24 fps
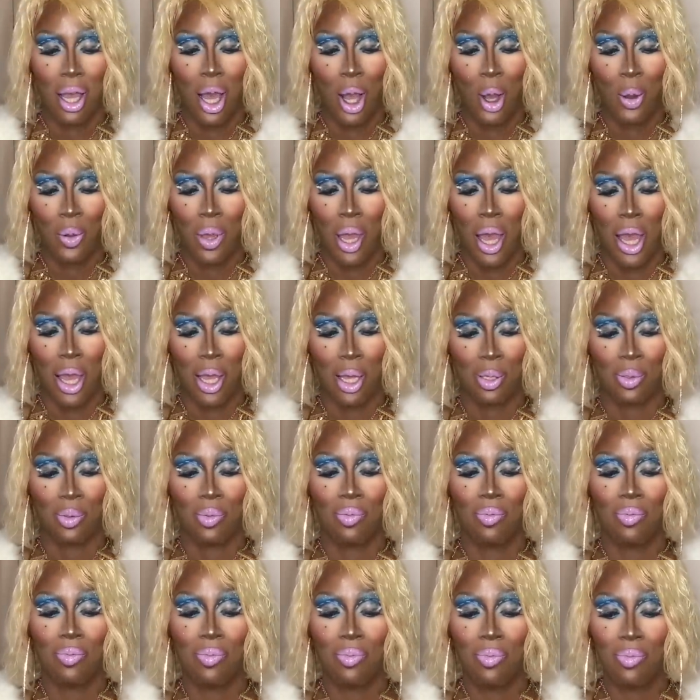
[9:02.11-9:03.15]
Okay.
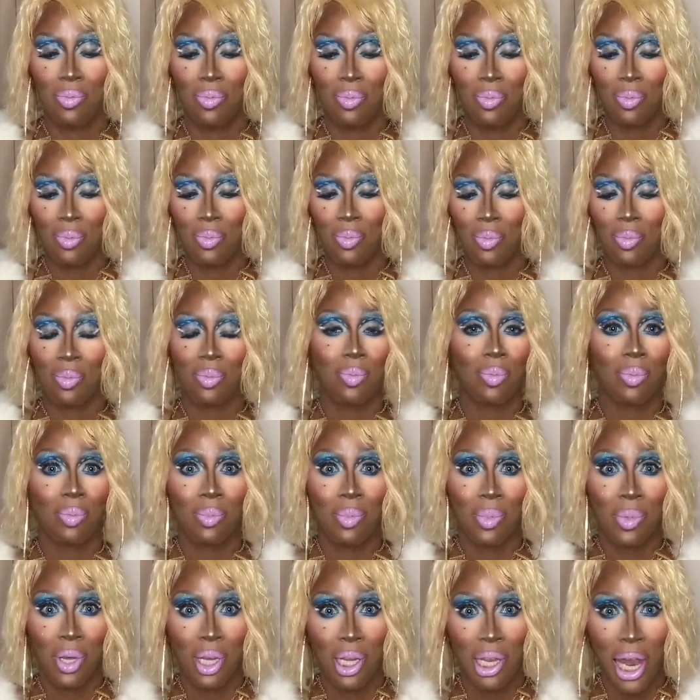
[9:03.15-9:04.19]

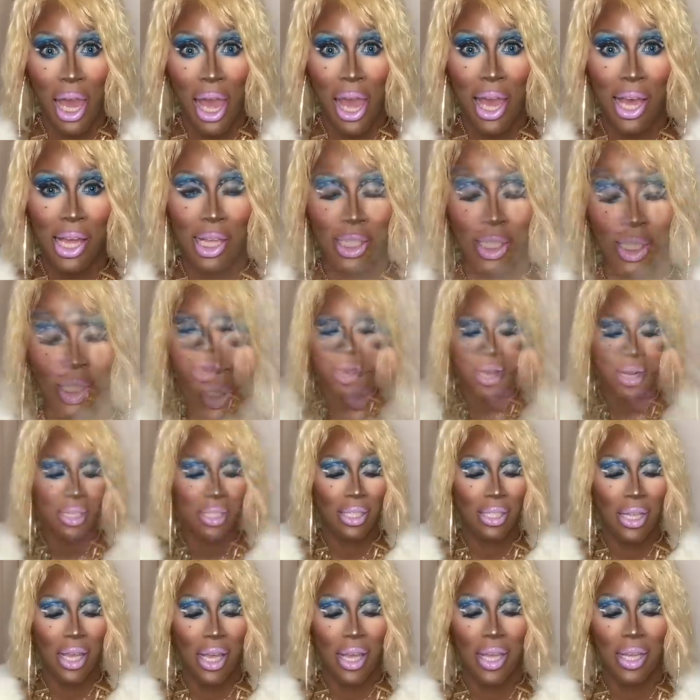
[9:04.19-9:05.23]
Class.
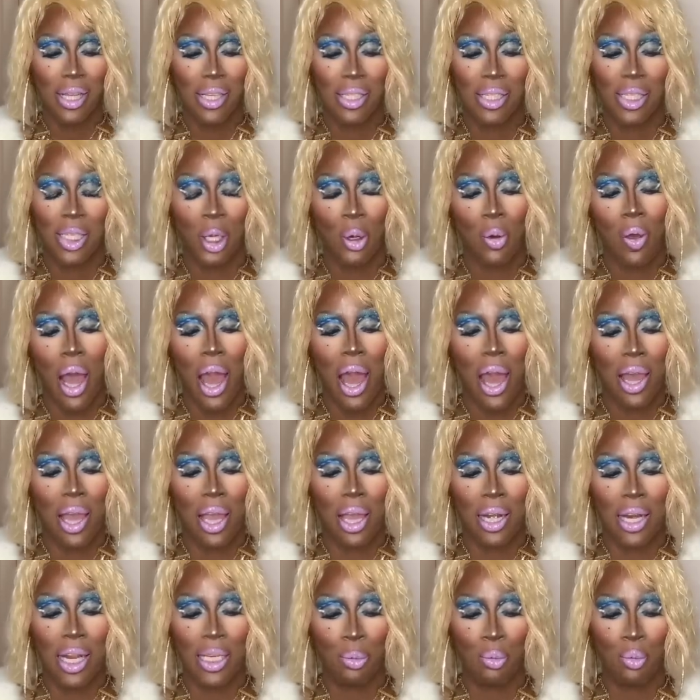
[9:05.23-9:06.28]
It says, so,
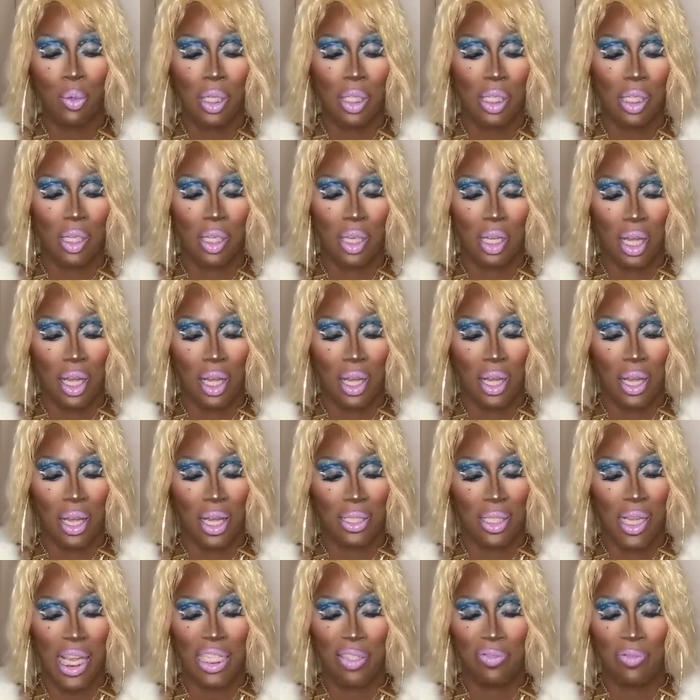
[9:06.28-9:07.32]
and this was,
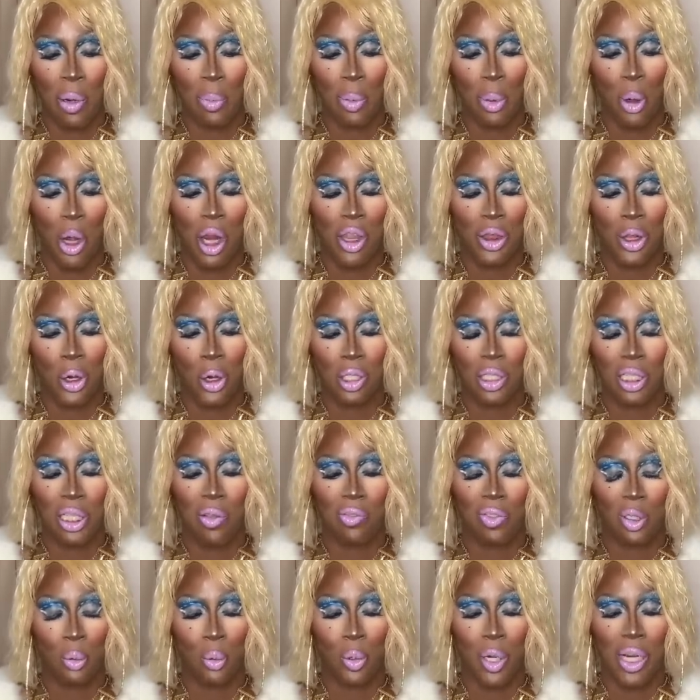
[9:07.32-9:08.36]
it says February
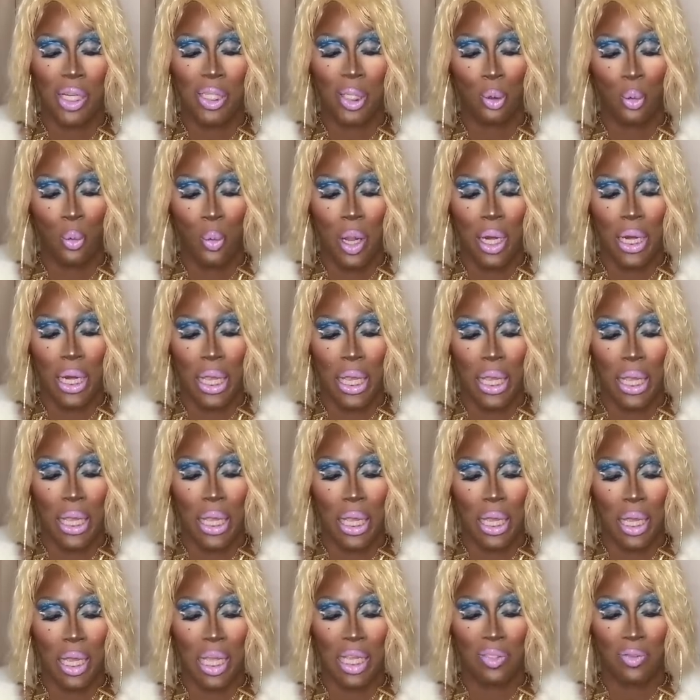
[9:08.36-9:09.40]
13,
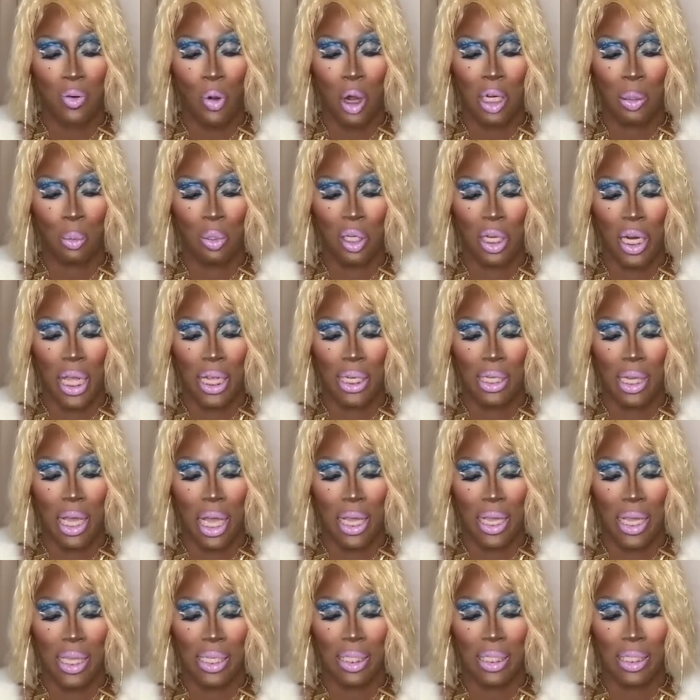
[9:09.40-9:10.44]
2020, as far as when they,
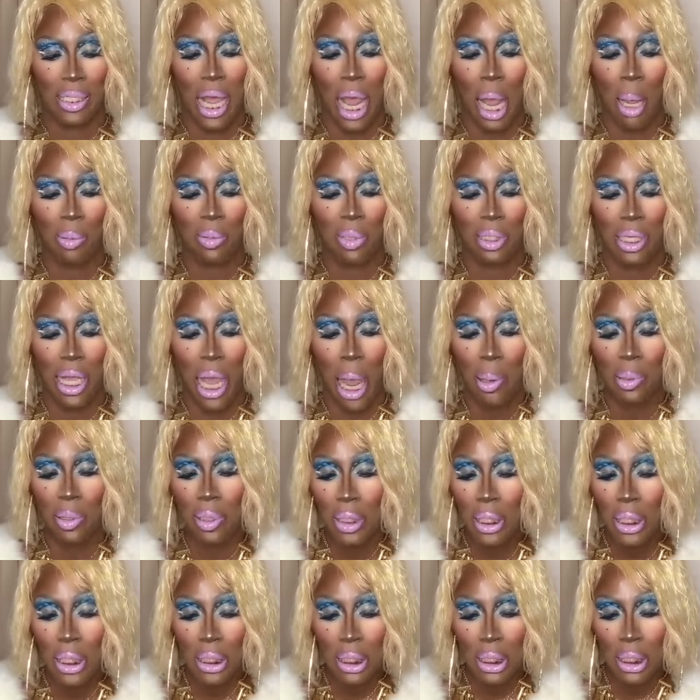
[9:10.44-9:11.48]
I guess,
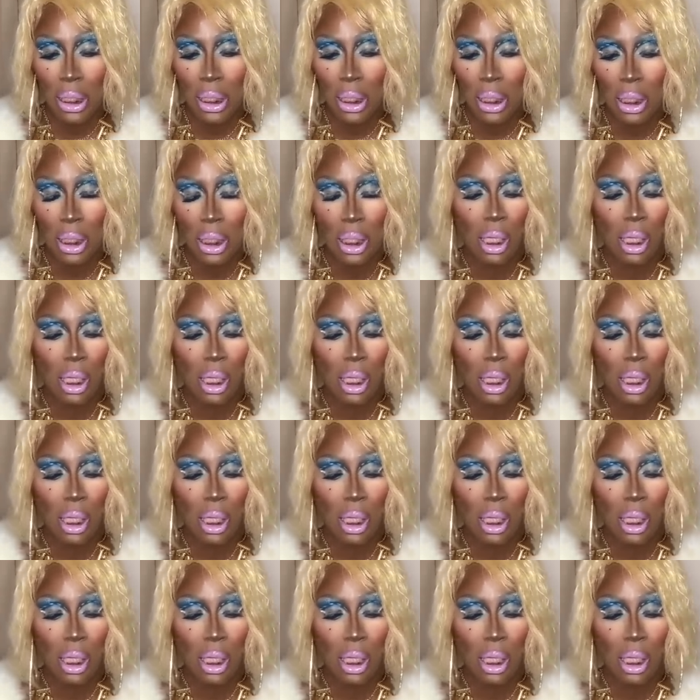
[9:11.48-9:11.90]
typed it.